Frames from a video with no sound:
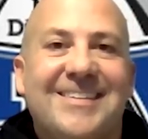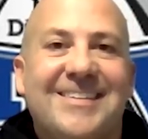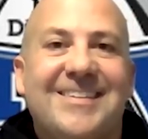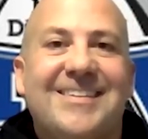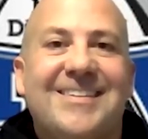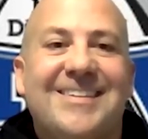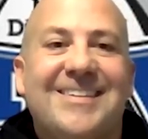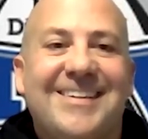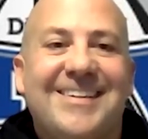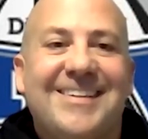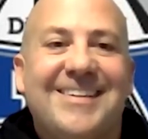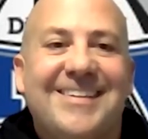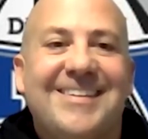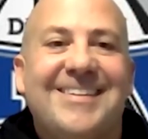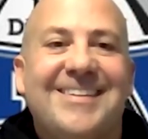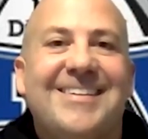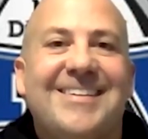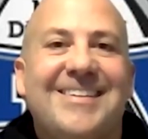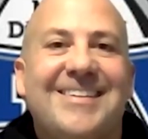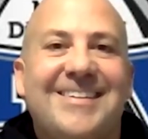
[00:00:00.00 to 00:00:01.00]

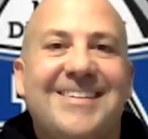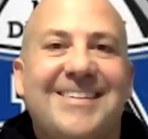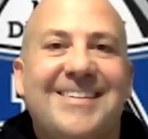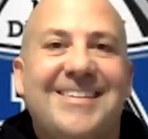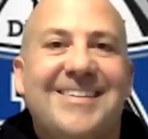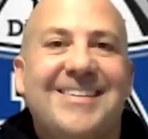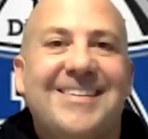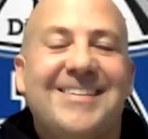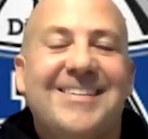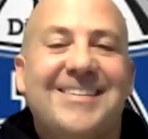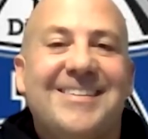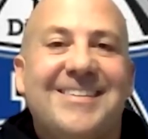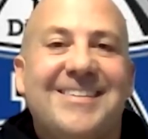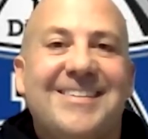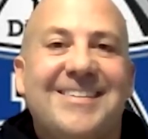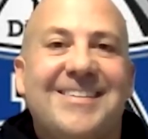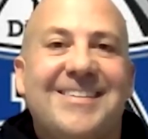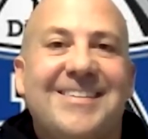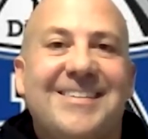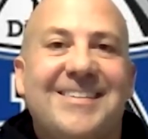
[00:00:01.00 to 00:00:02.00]

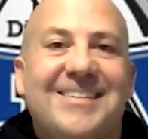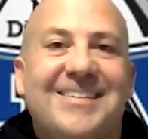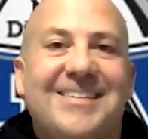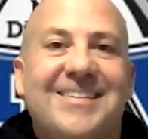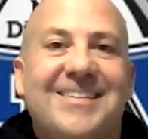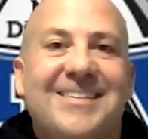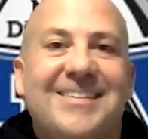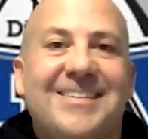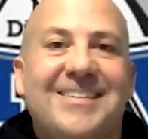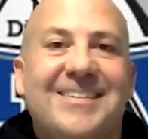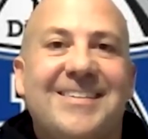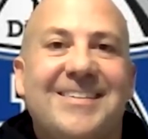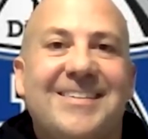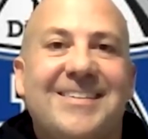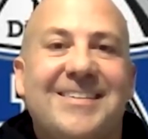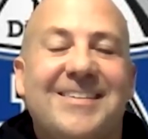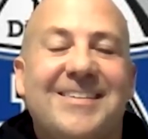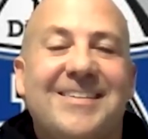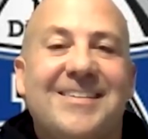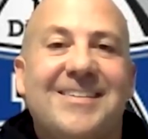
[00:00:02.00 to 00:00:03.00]

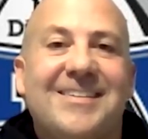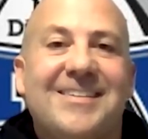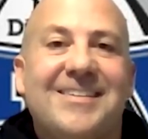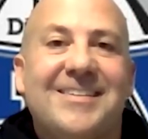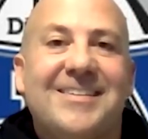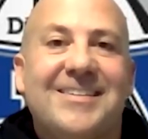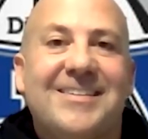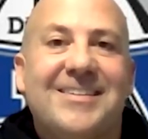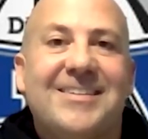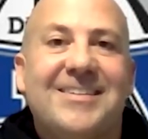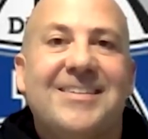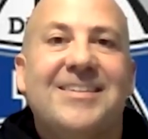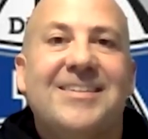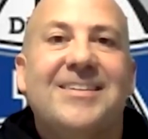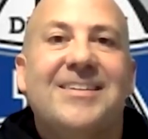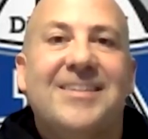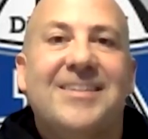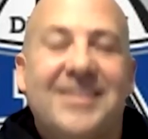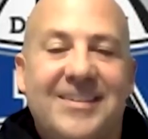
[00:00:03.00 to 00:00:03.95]
This person isn't speaking.